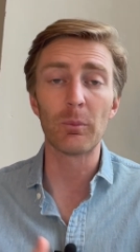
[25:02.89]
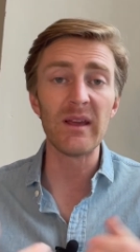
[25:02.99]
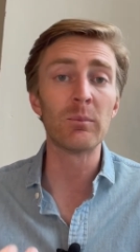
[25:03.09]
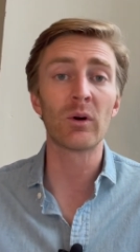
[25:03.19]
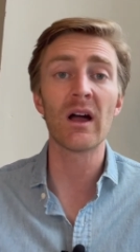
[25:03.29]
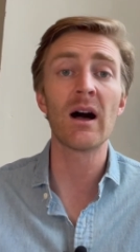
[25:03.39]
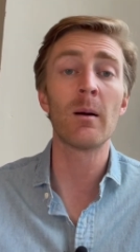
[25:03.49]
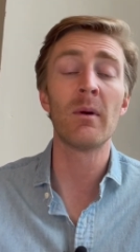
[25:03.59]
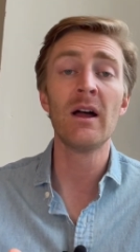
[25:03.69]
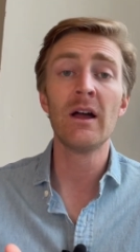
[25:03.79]
People
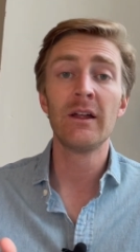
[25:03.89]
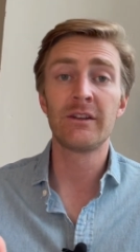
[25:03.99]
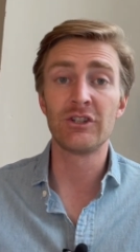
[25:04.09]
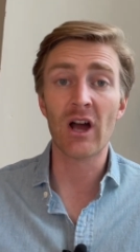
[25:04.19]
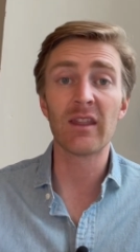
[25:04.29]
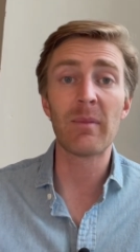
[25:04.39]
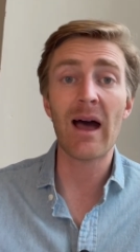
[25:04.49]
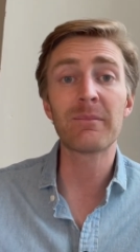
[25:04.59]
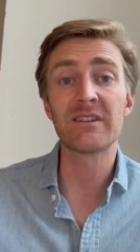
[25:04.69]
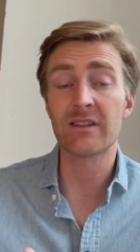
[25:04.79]
come to John the
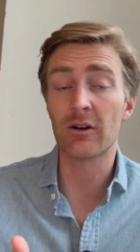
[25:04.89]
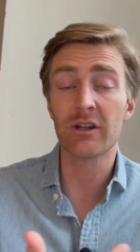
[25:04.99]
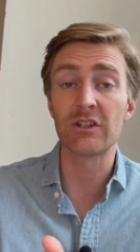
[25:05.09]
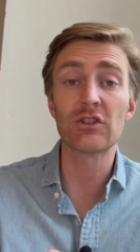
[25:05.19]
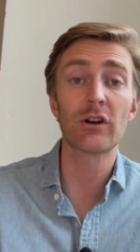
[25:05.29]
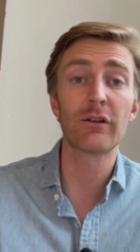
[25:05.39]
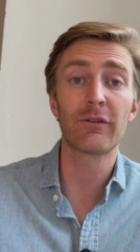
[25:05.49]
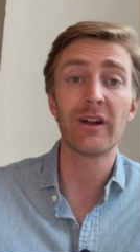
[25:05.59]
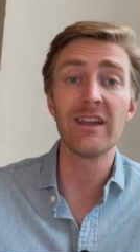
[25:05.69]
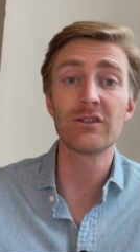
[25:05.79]
Baptist and are concerned
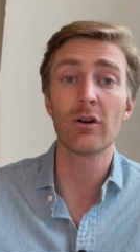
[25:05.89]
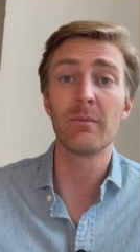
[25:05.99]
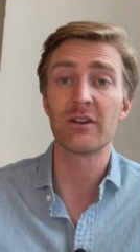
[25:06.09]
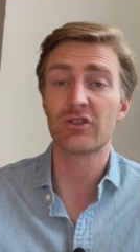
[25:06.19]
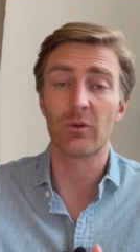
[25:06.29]
for his own ministry.